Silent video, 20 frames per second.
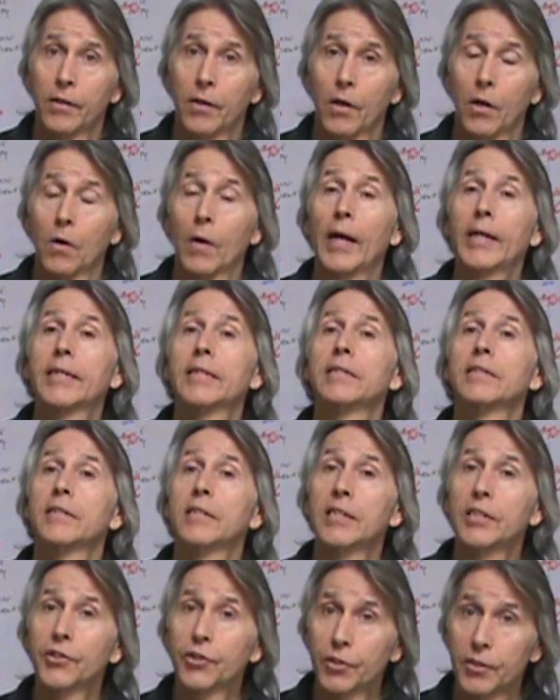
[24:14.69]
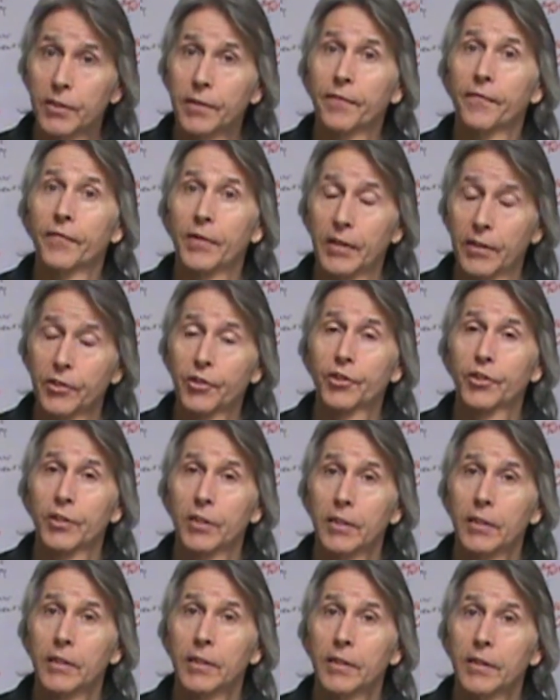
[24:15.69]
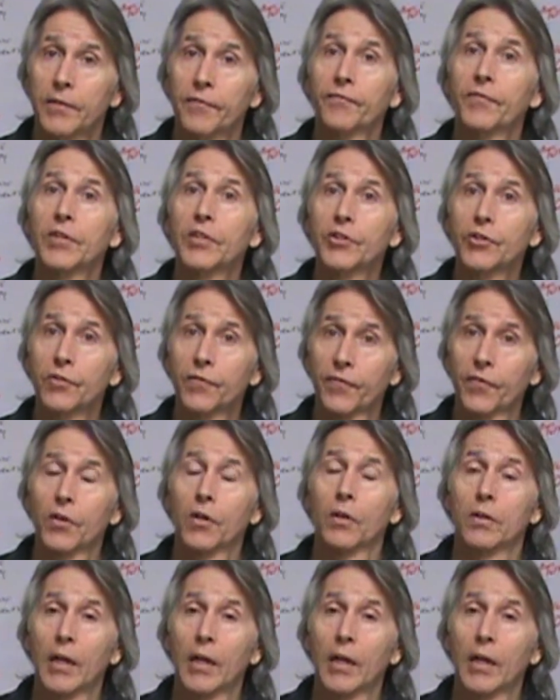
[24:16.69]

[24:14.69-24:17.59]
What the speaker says: or I can teach you the fish and feed you for a